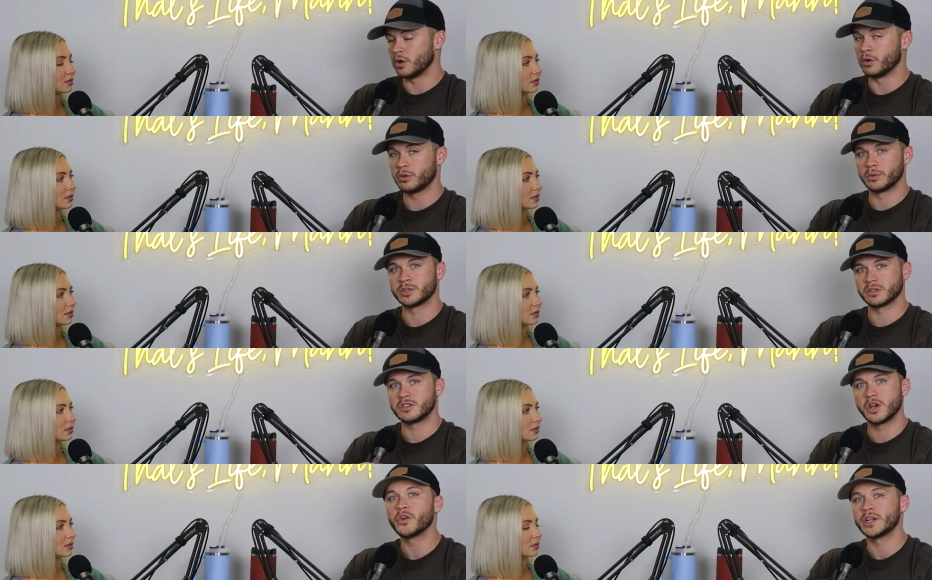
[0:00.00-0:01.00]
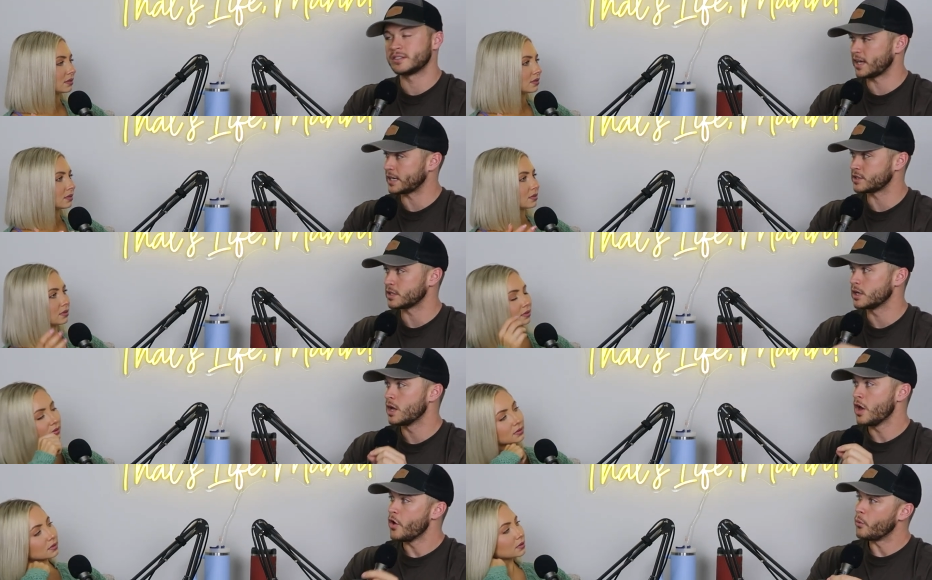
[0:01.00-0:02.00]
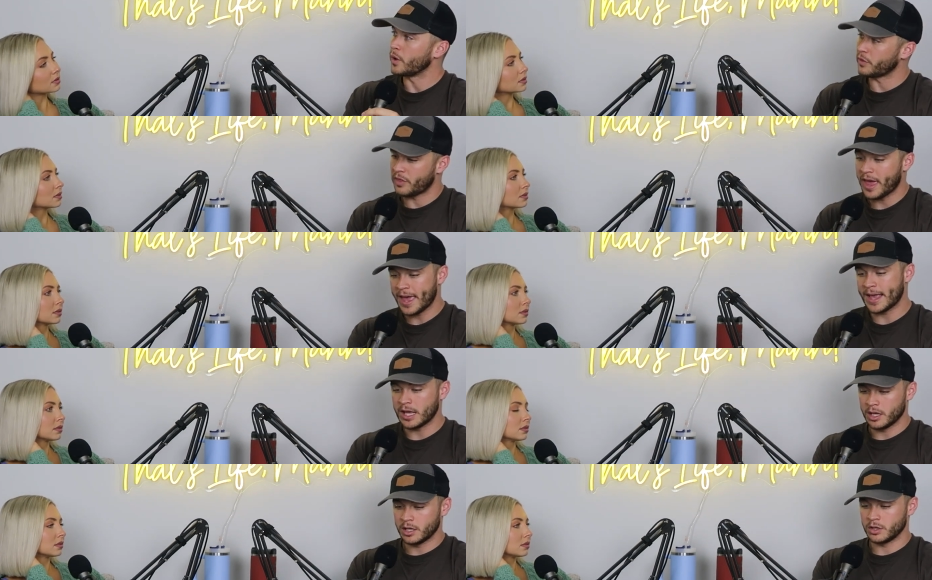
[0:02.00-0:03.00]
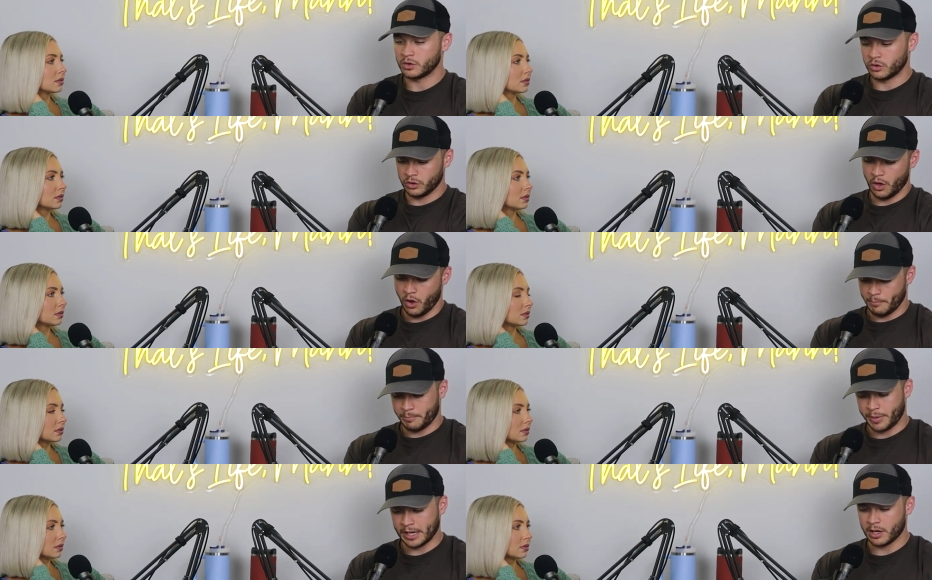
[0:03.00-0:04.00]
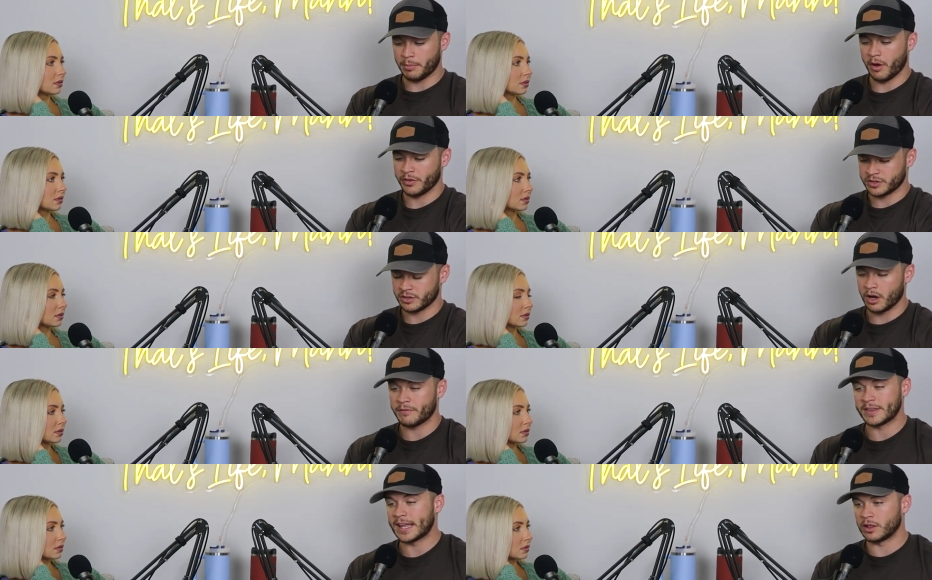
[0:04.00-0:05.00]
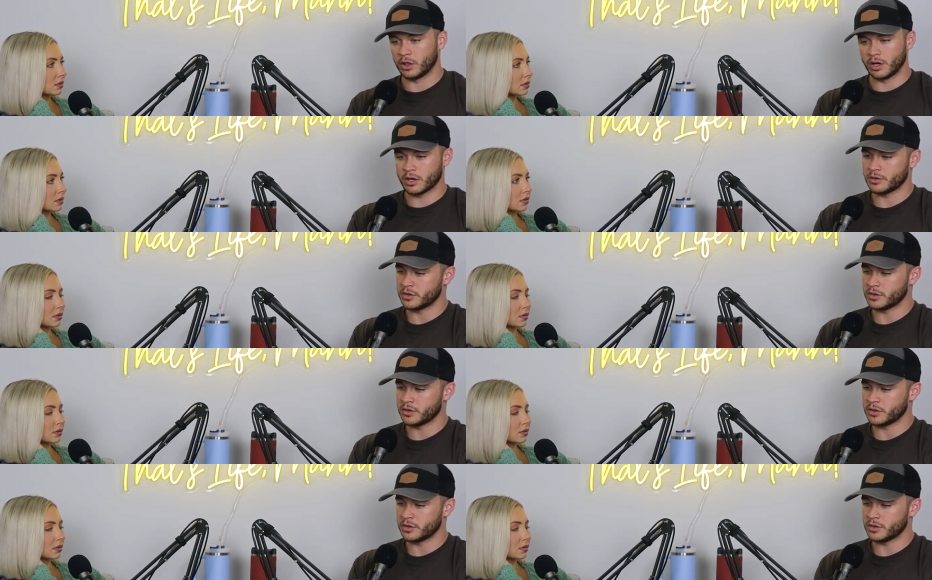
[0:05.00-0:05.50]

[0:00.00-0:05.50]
Speaker 1: go through a security section where they pick up all the stuff and they look